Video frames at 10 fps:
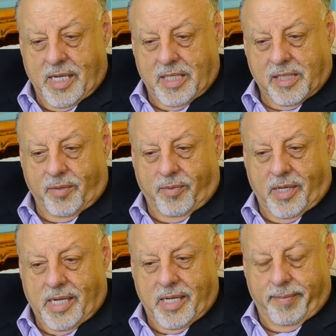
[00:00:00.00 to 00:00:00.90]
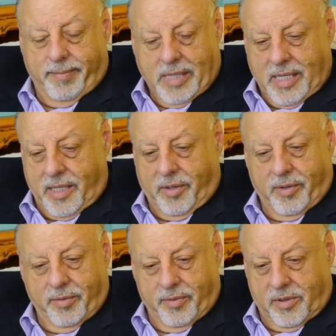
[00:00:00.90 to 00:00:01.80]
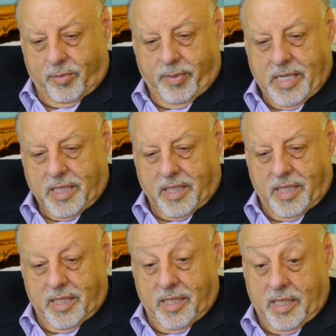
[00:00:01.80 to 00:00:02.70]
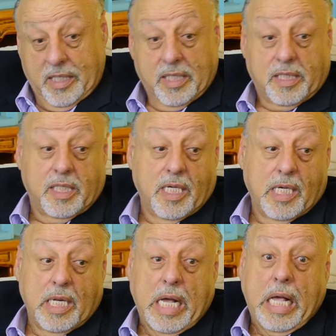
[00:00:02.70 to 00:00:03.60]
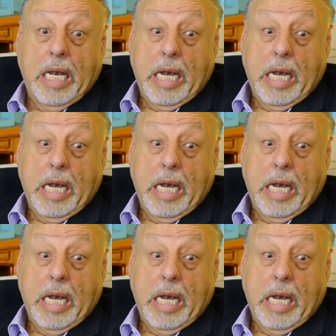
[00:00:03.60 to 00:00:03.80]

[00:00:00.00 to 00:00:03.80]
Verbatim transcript: someone I admire and respect and has done a